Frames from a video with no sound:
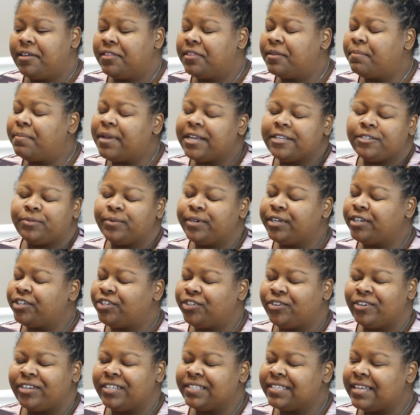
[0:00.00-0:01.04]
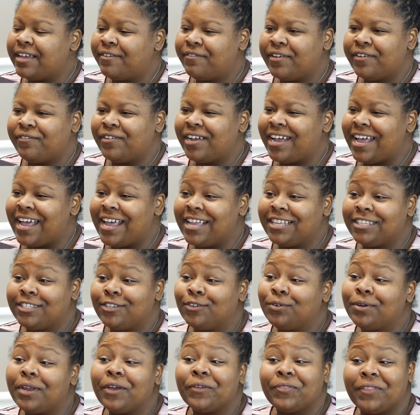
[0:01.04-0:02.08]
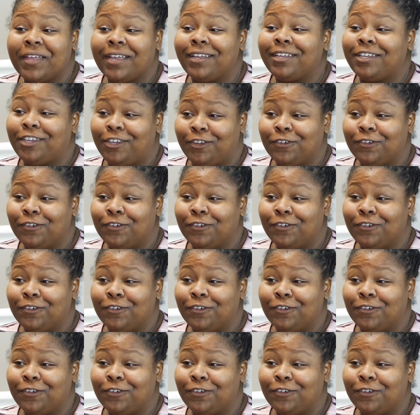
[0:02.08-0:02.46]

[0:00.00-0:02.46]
the best reassurance I've ever had. So no, thank